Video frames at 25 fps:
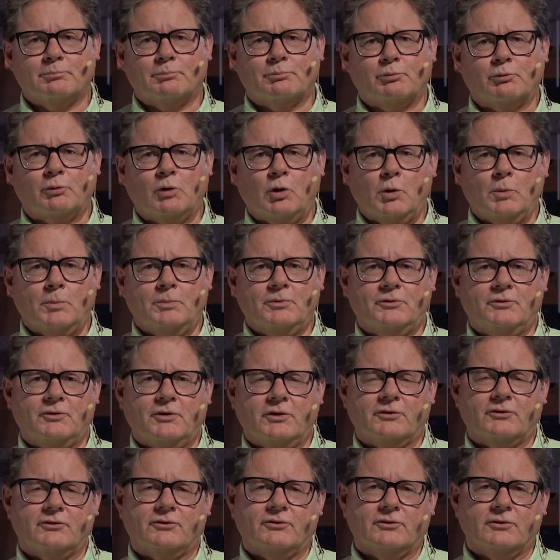probes
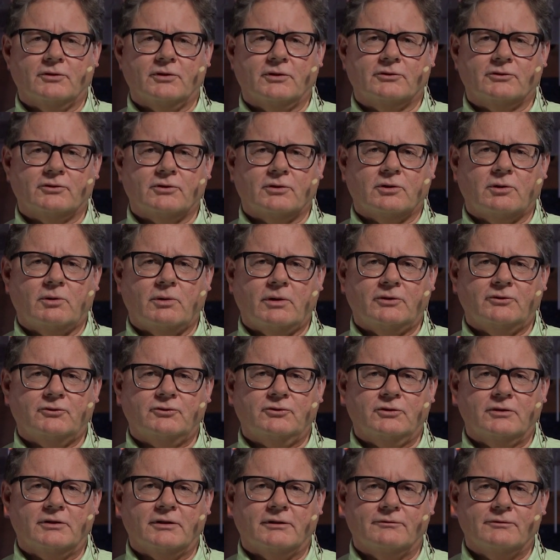this, this
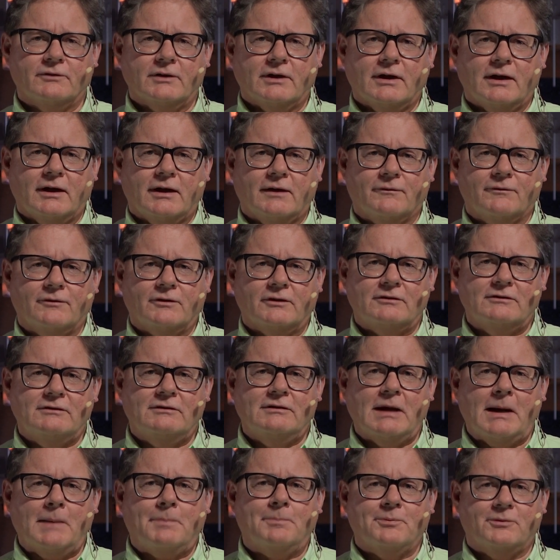question of, of the
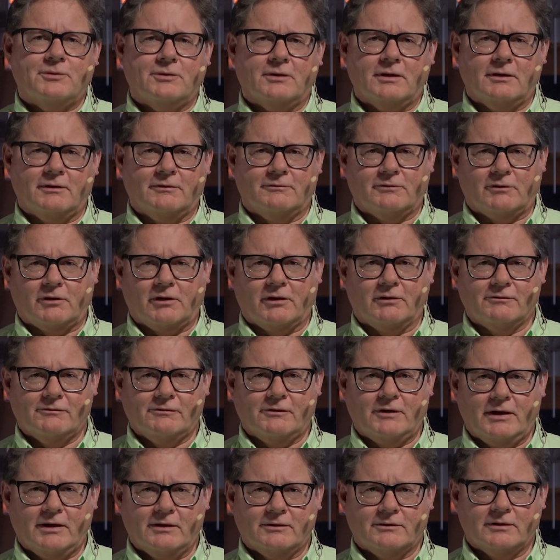depth of our
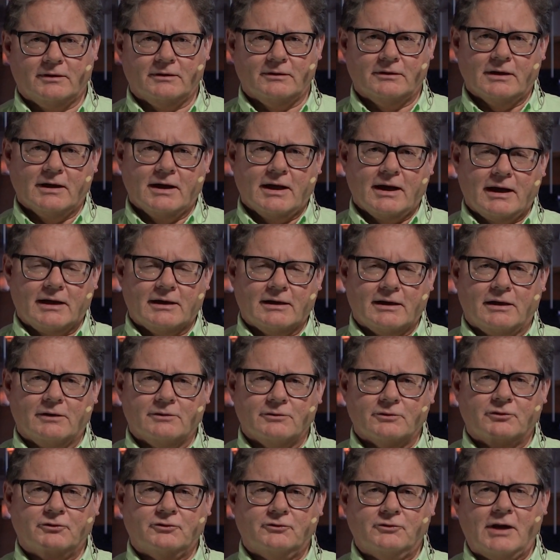faith and, and
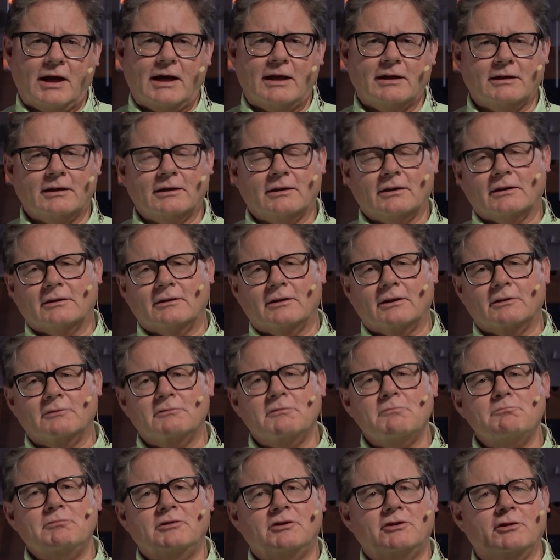understanding the
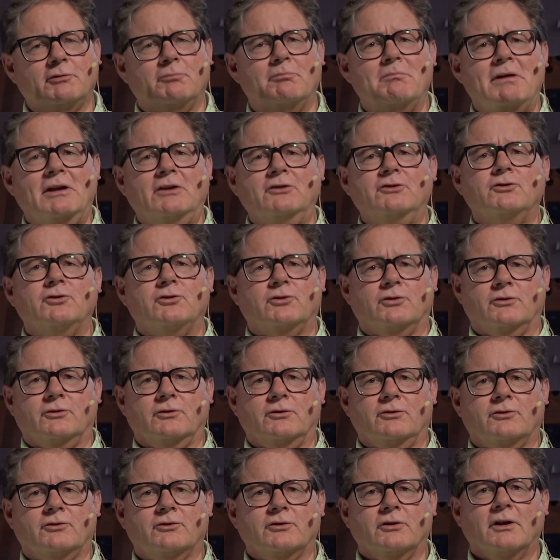dim
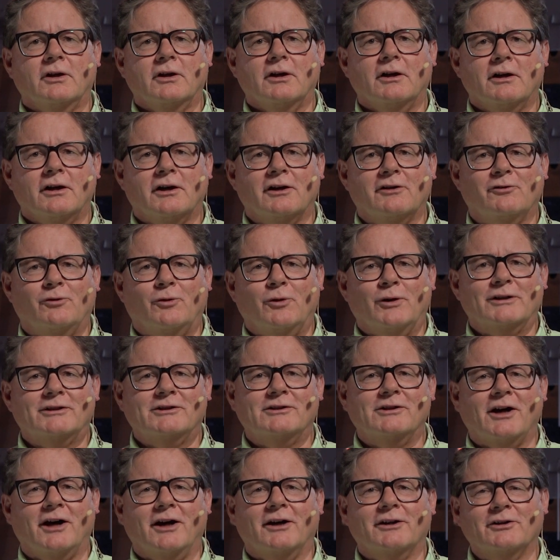dimensions of what
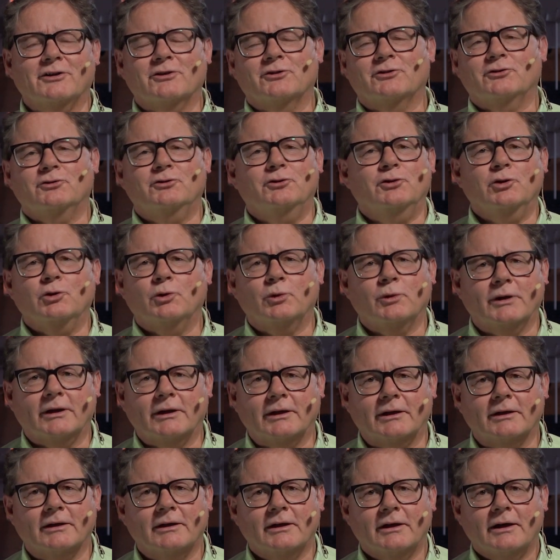God is
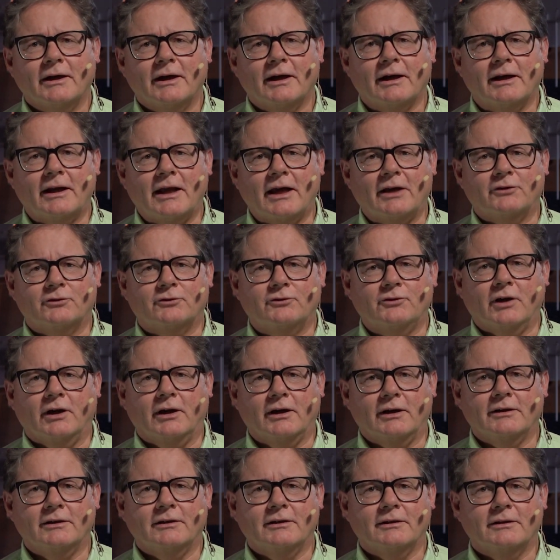doing and has
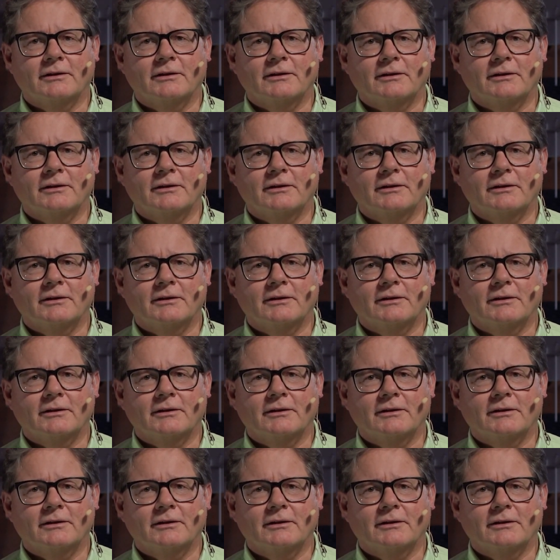done.